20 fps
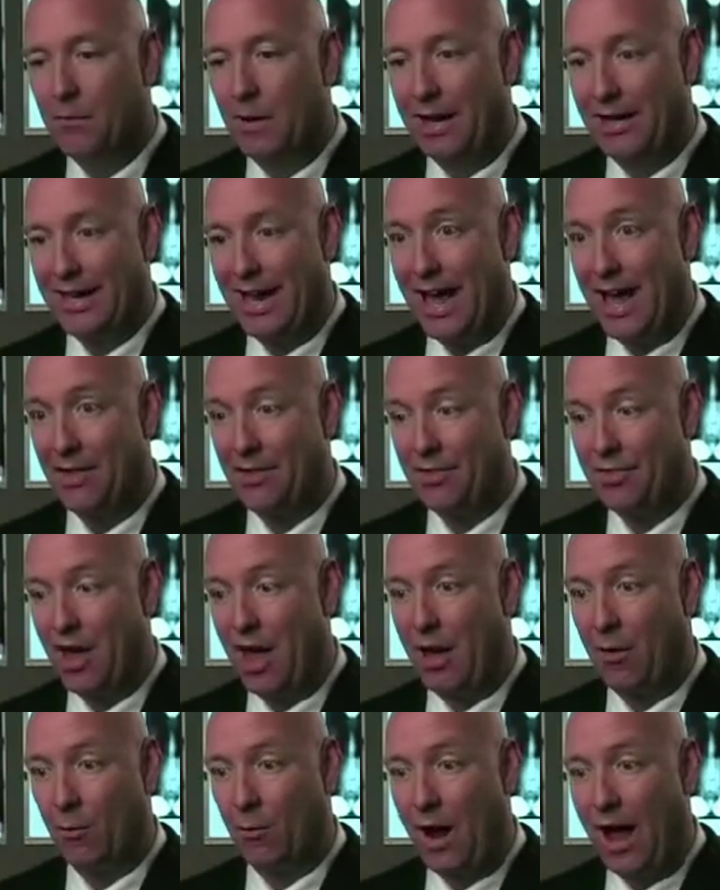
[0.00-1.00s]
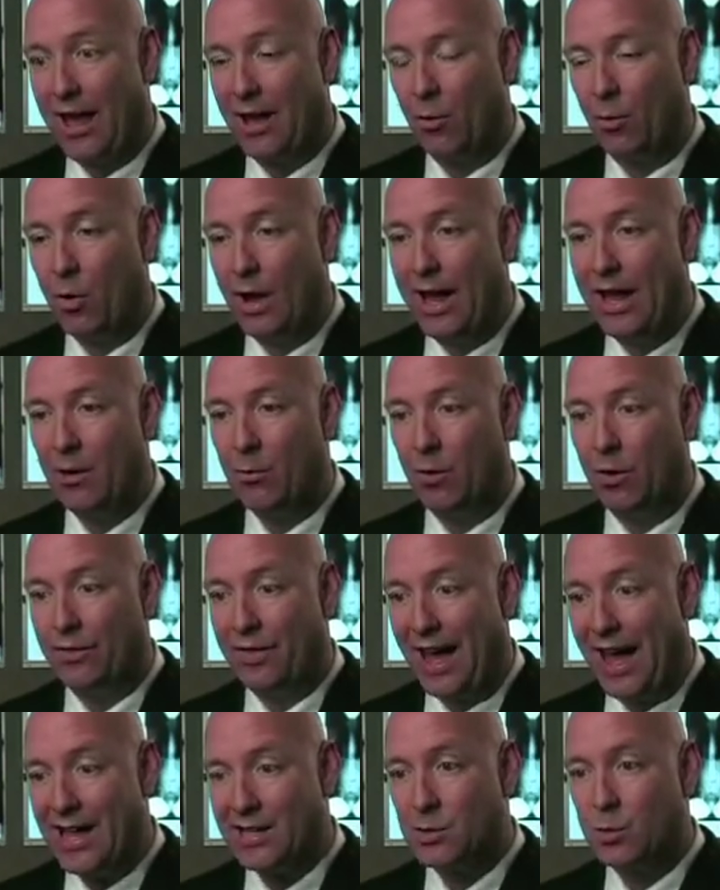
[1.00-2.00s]
My dad thought right away, well,
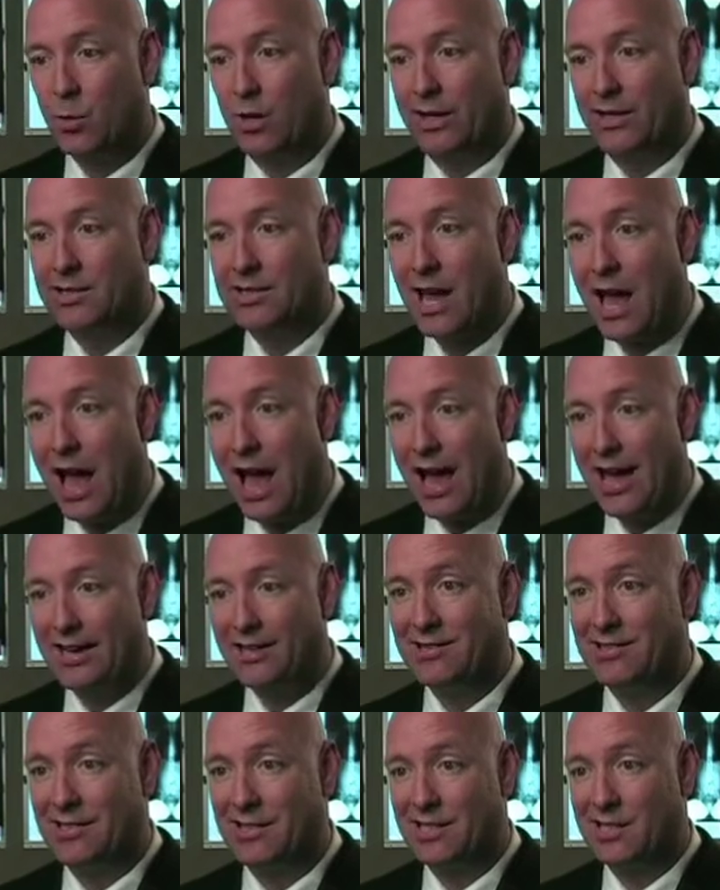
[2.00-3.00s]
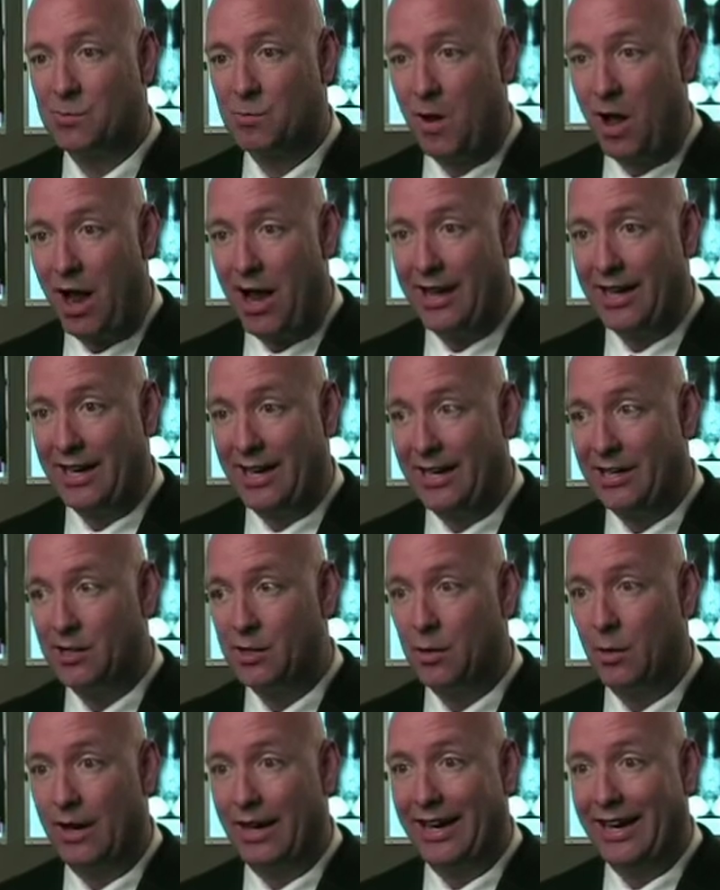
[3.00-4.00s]
that's what ties the spine
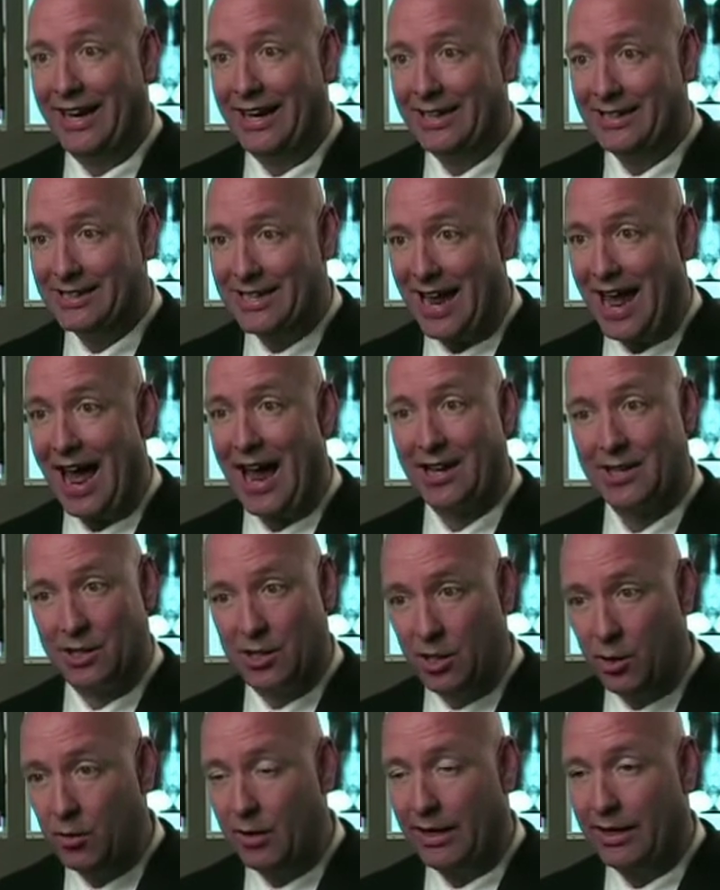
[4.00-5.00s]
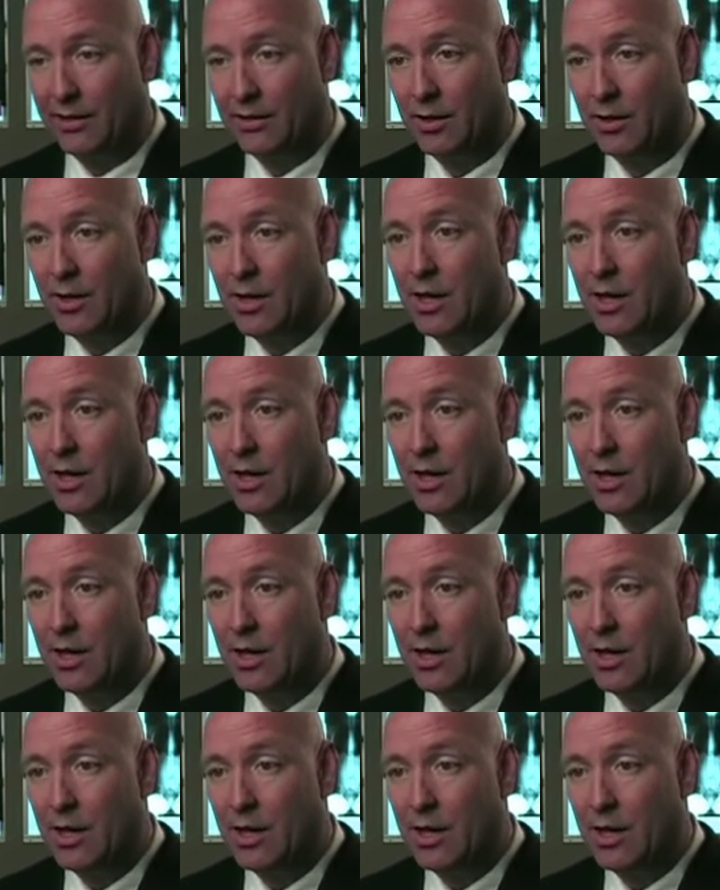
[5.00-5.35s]
into an intact unit.